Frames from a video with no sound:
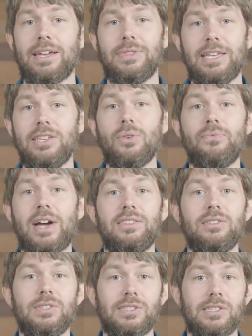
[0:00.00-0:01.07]
I think you'll find
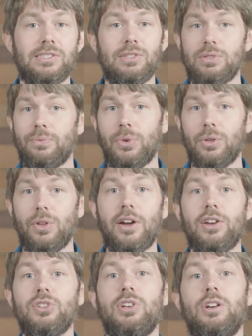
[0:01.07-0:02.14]
that this is useful
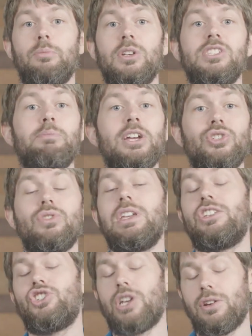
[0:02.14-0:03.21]
longer term, especially
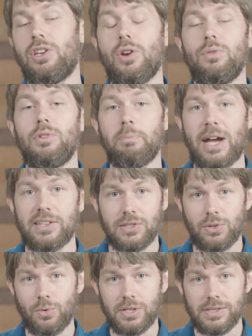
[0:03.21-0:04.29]
in shared code
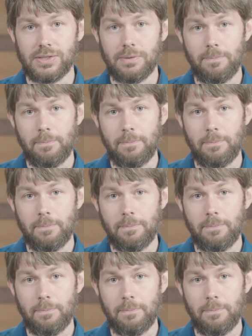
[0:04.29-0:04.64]
repositories.